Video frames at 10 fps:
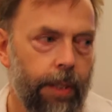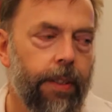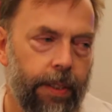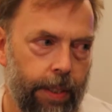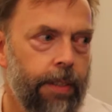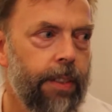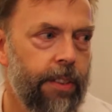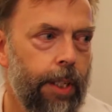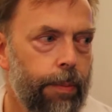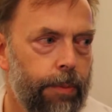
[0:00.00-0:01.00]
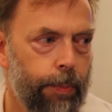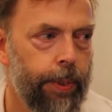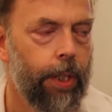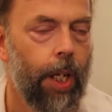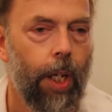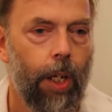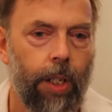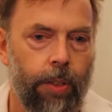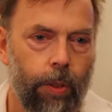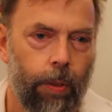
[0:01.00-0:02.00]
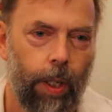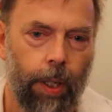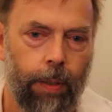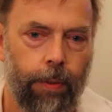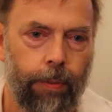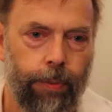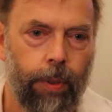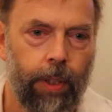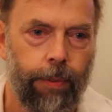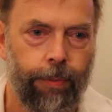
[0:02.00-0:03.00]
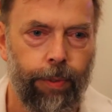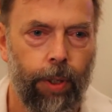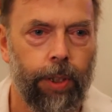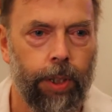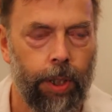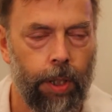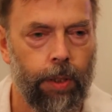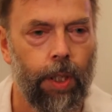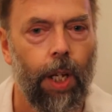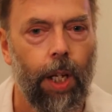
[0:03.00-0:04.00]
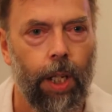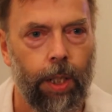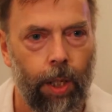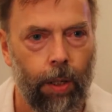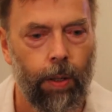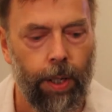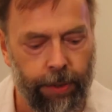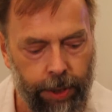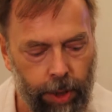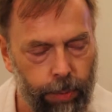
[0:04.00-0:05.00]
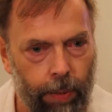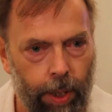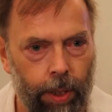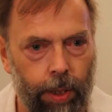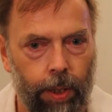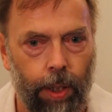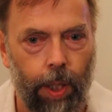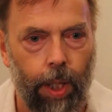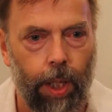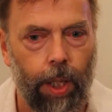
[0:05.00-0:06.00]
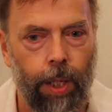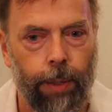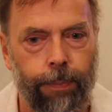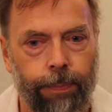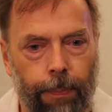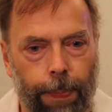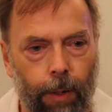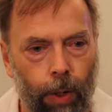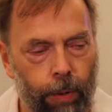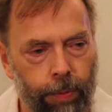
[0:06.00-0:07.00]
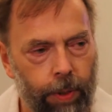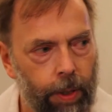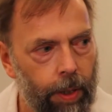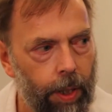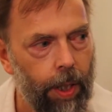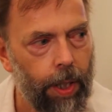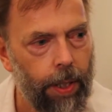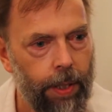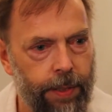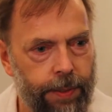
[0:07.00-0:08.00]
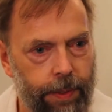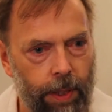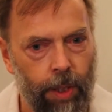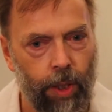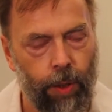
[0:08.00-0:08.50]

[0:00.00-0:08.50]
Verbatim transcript: is in the same speak. And so I photographed 40 years, and now I think my oeuvre is